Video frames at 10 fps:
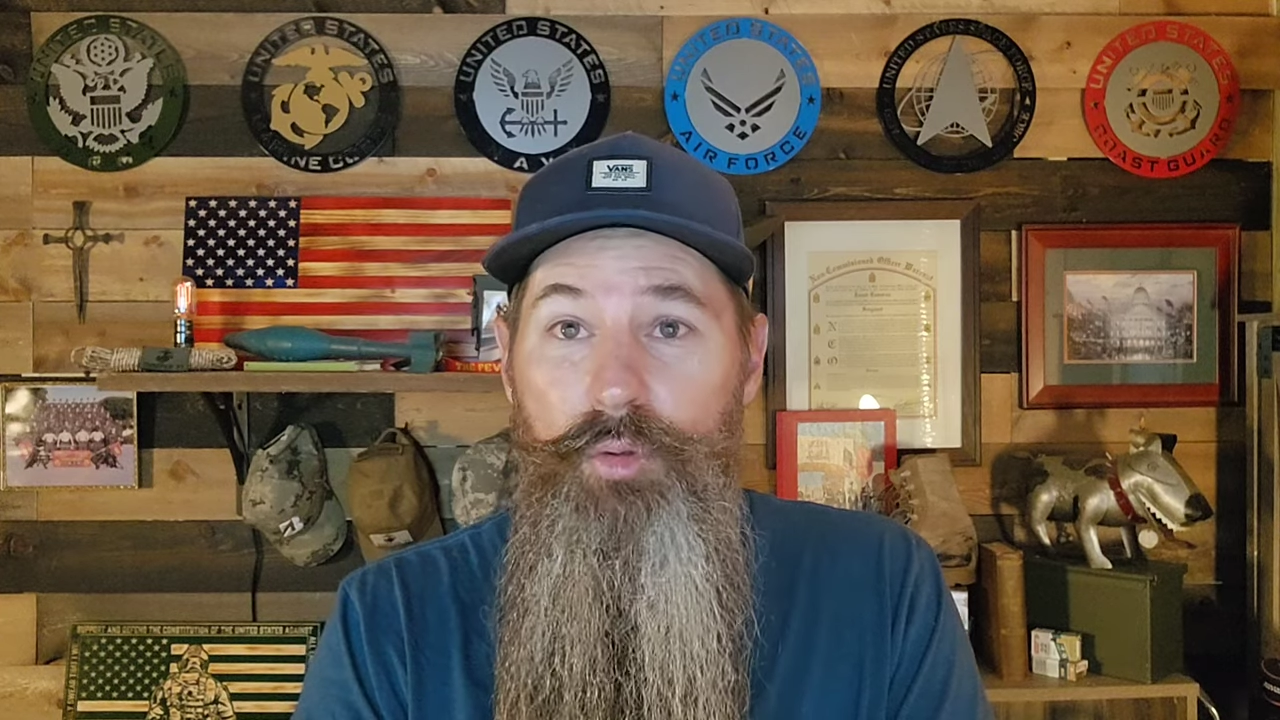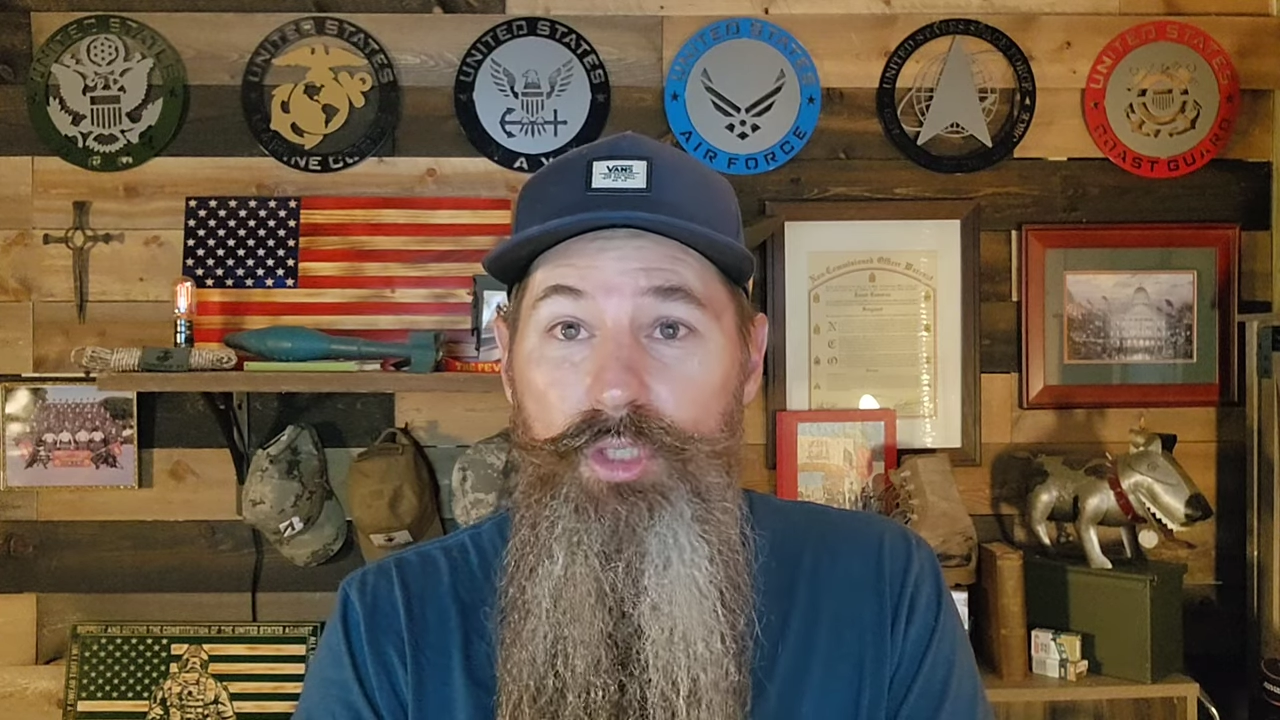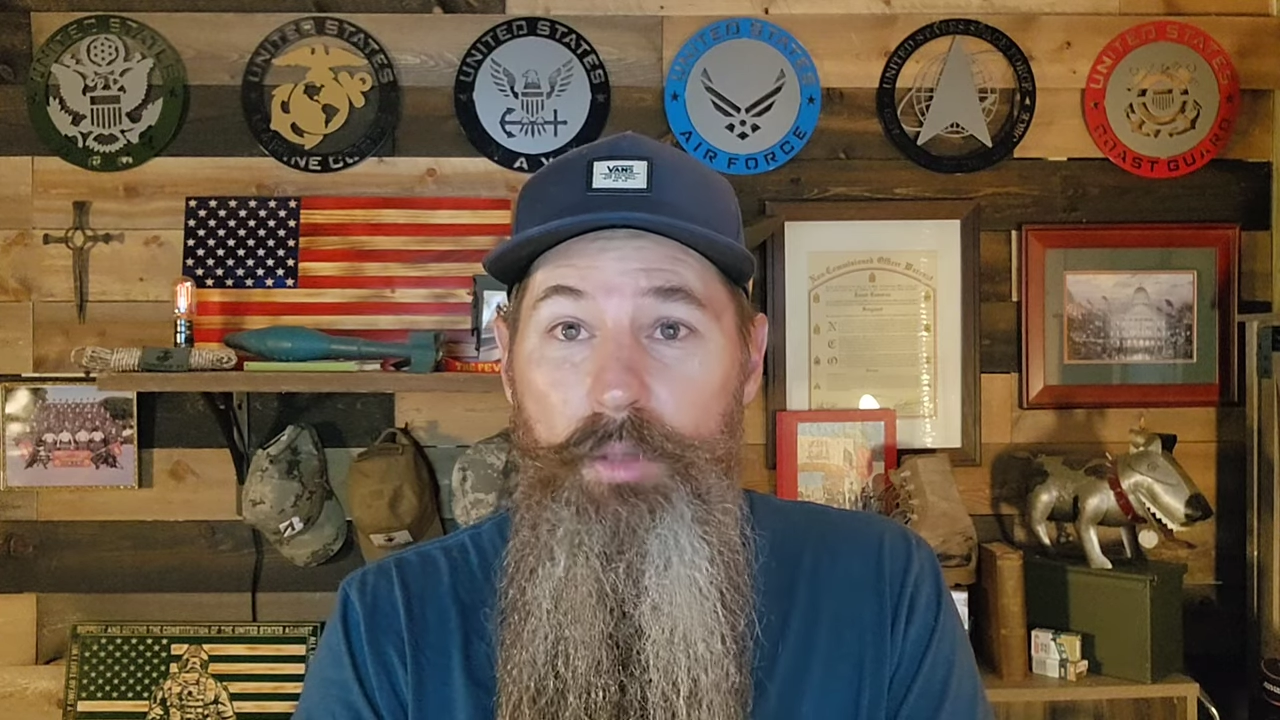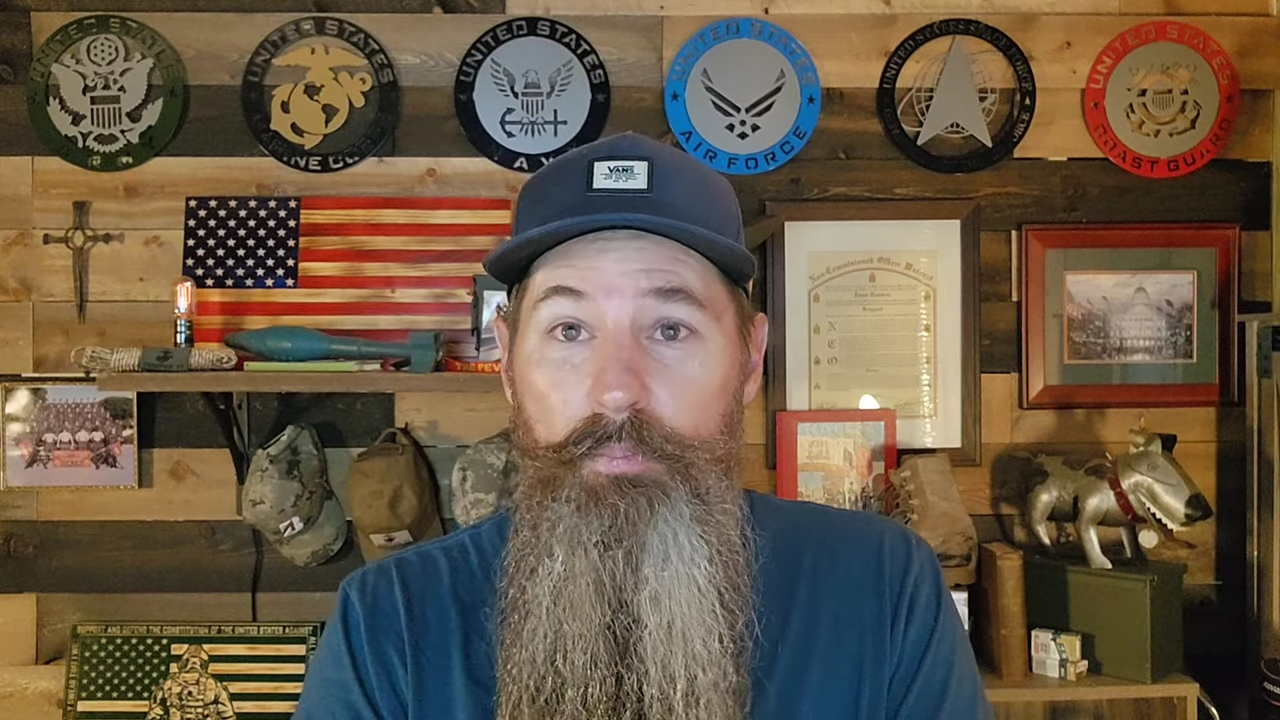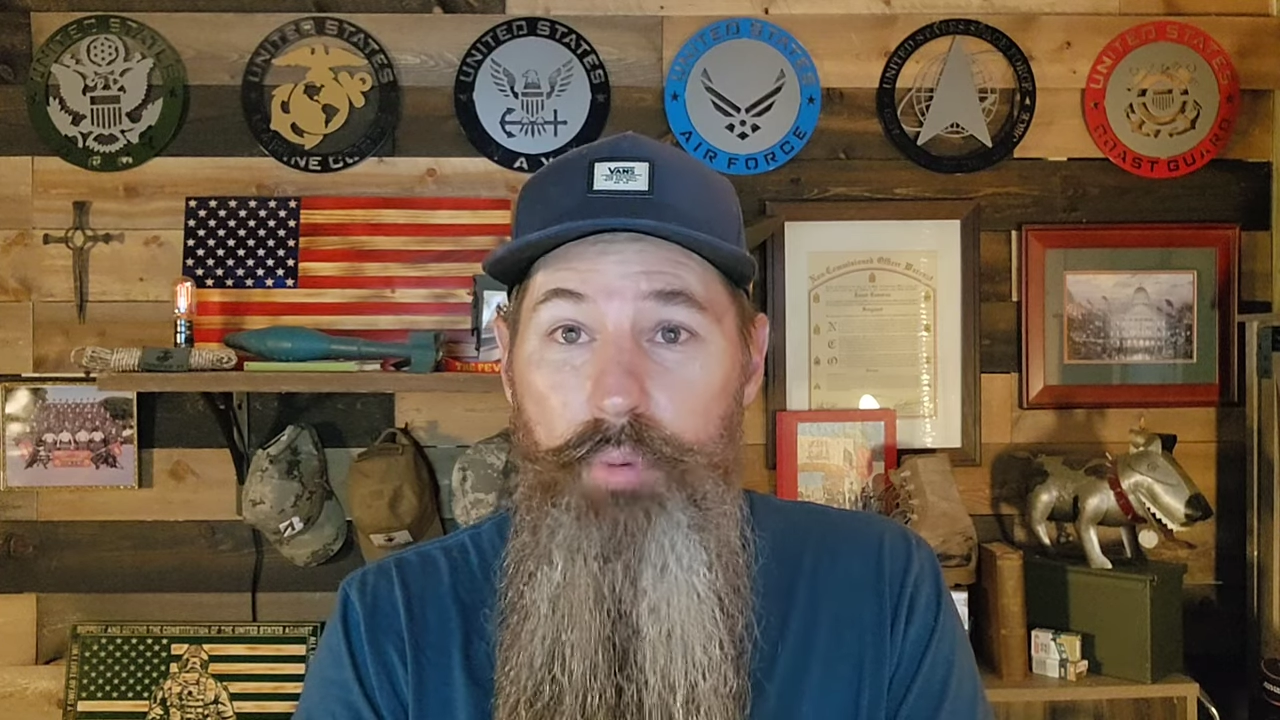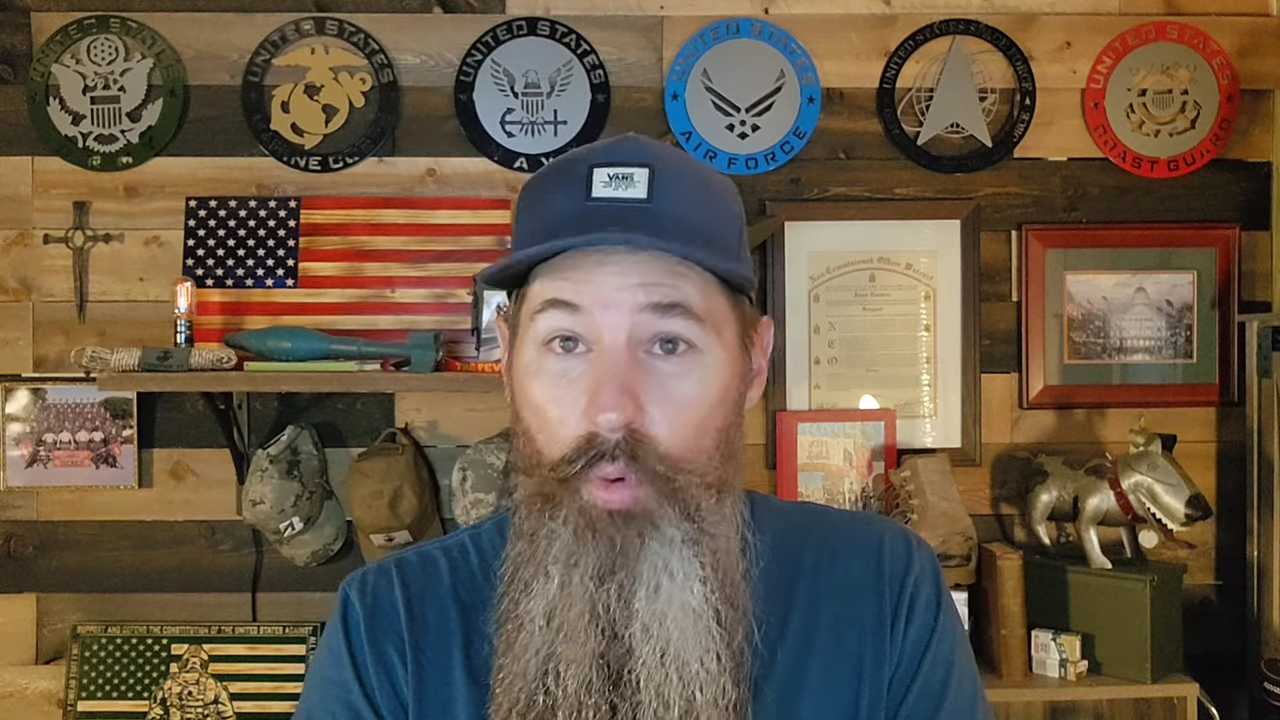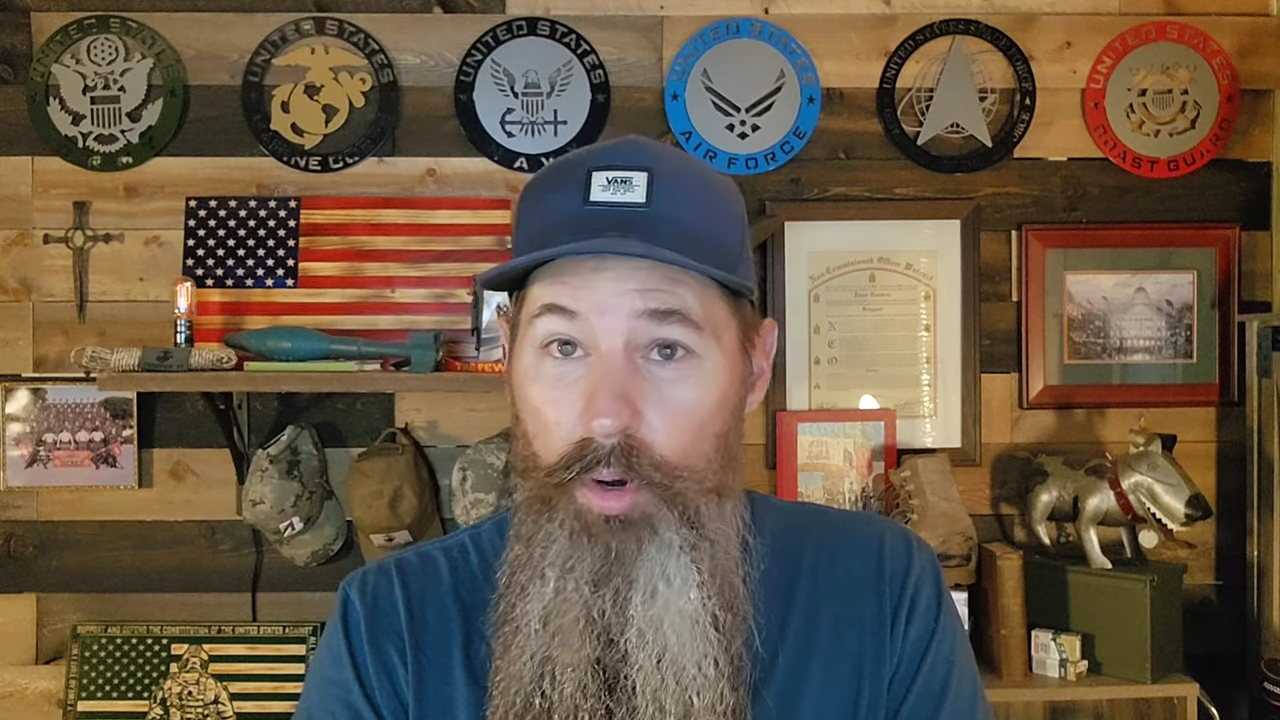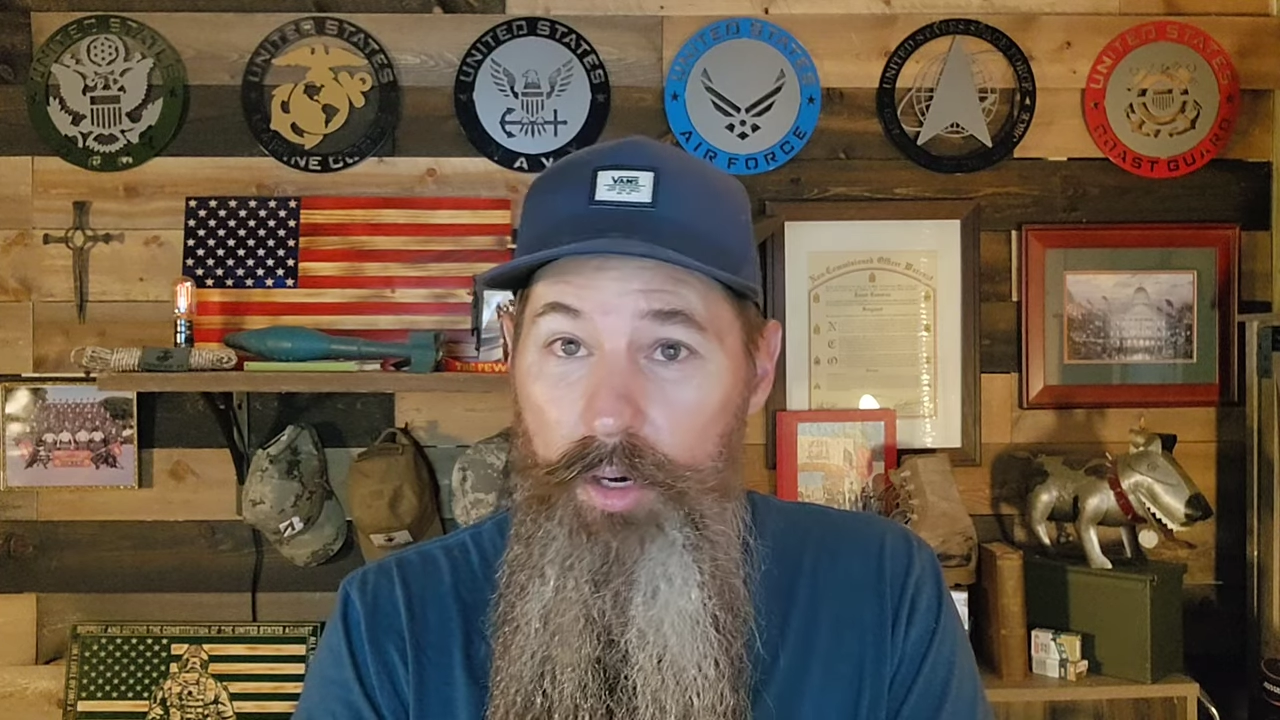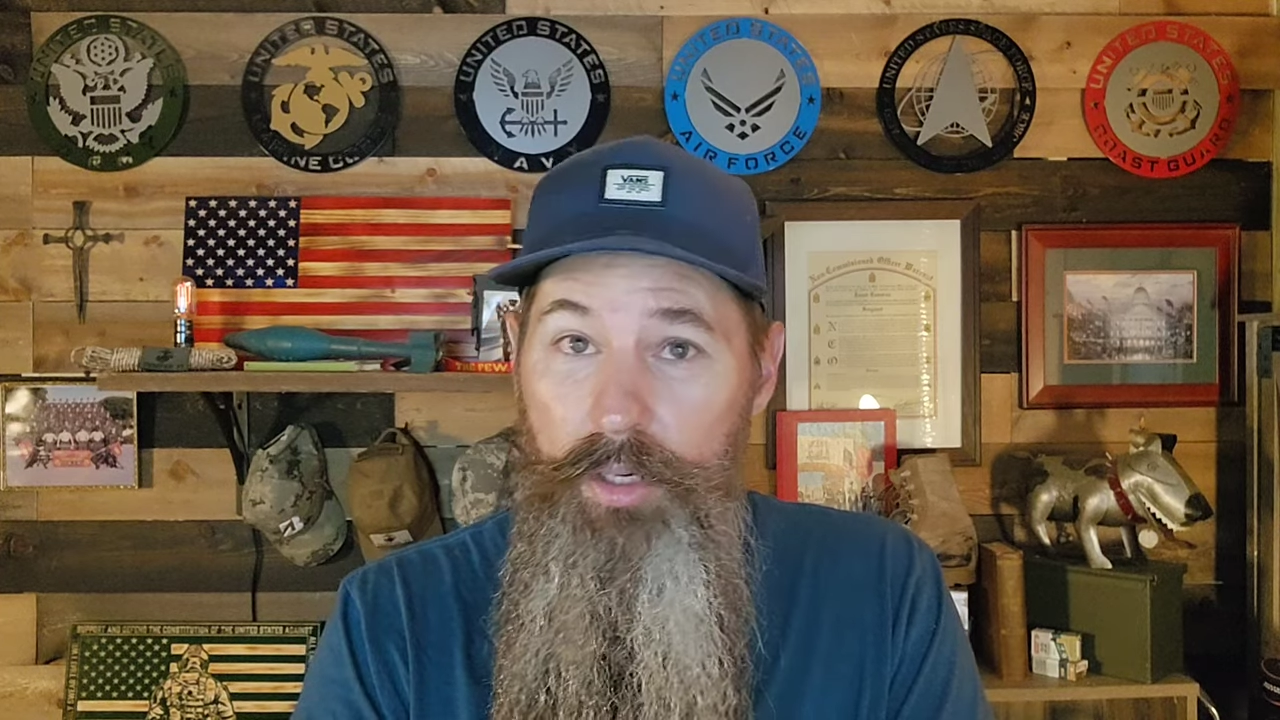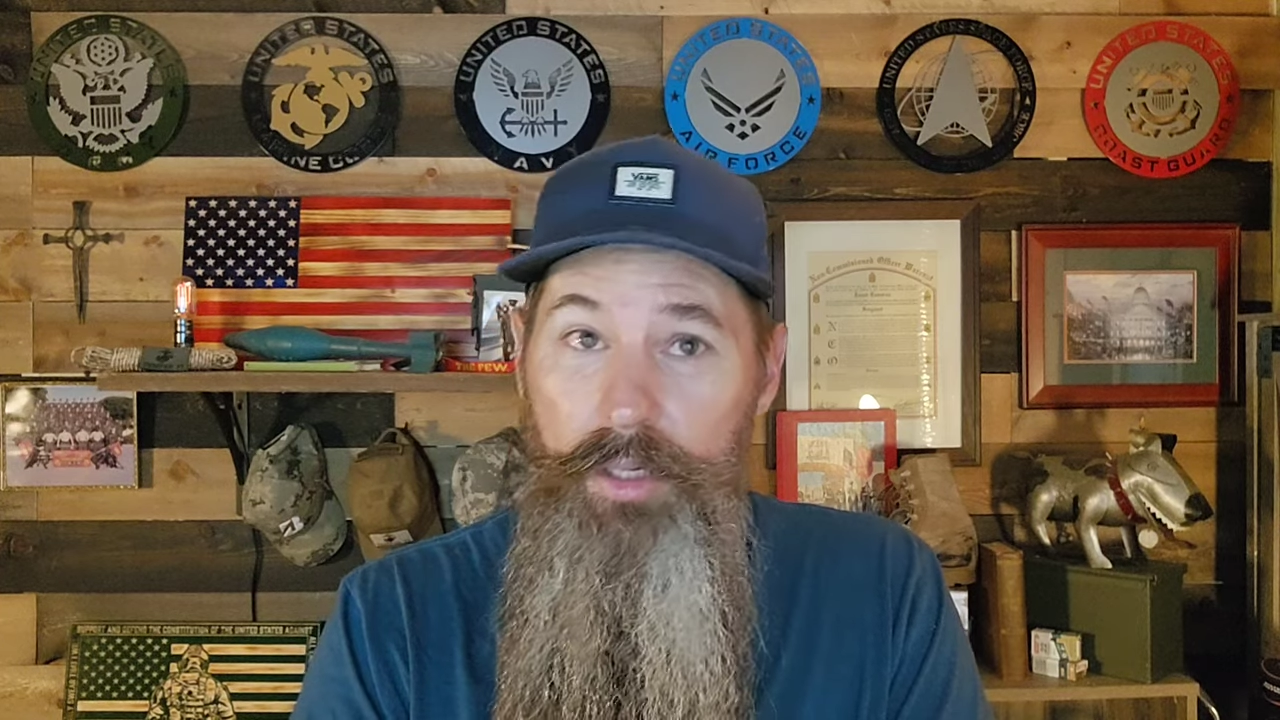
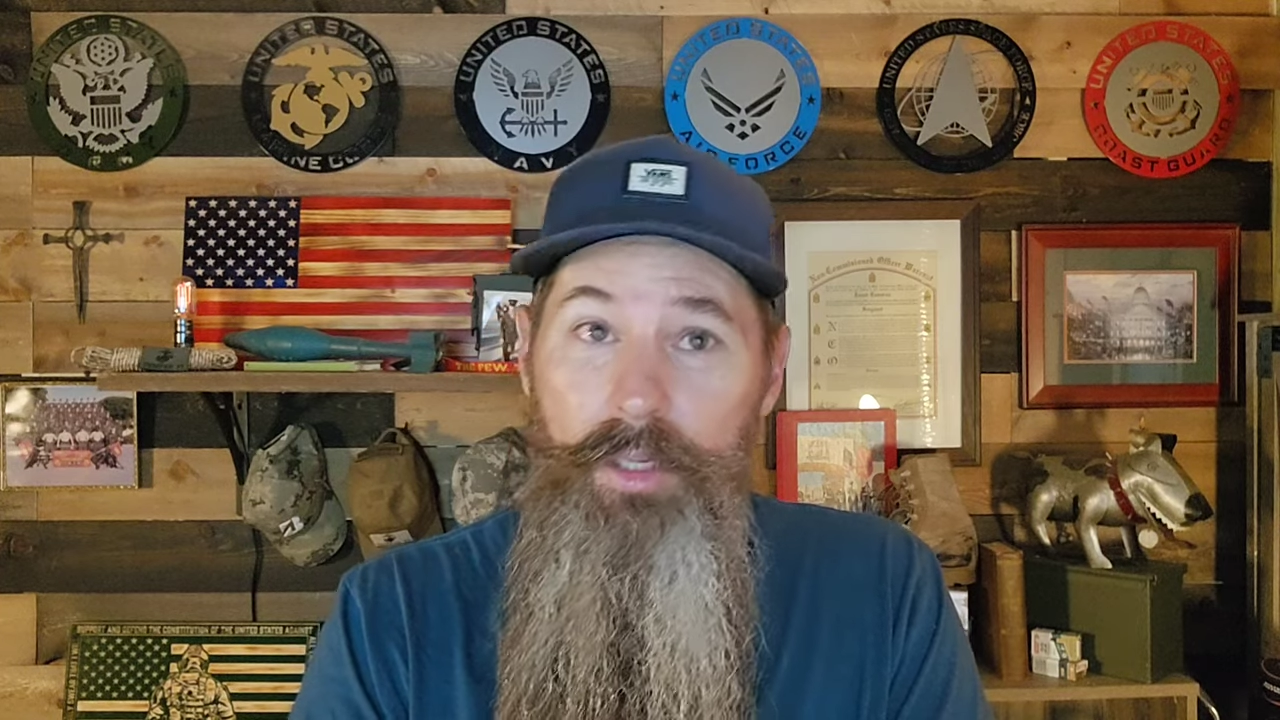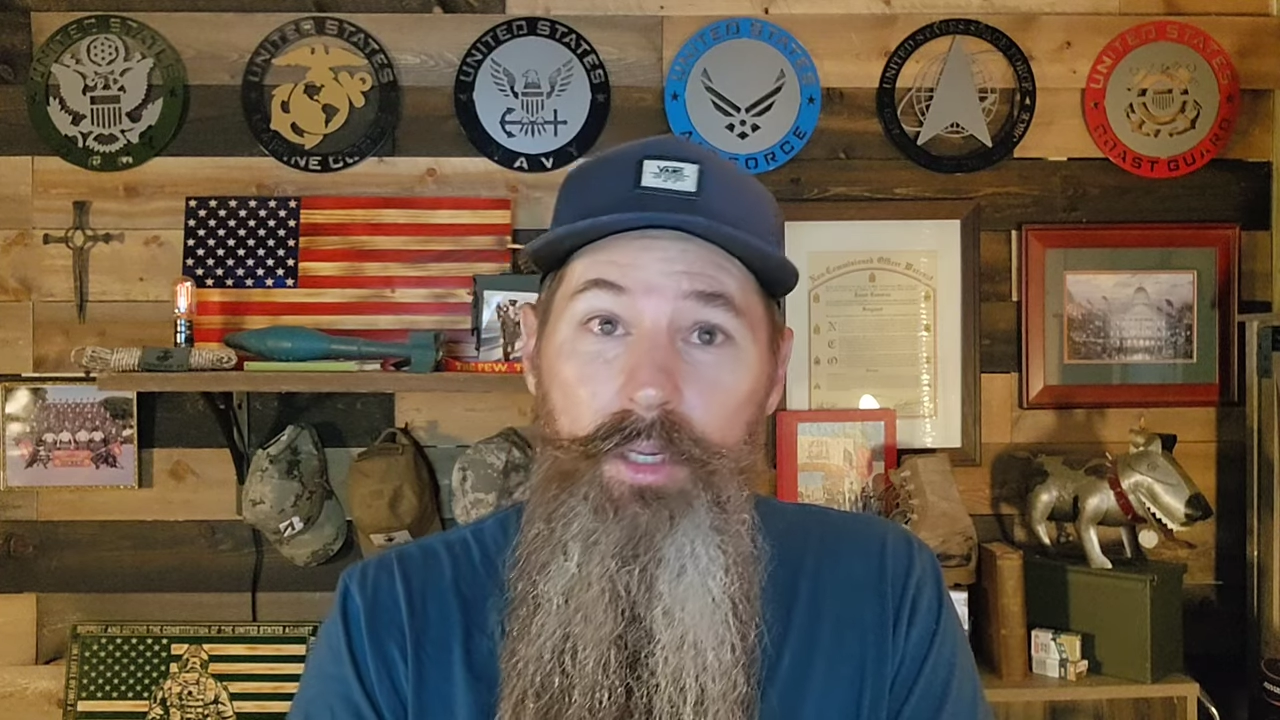support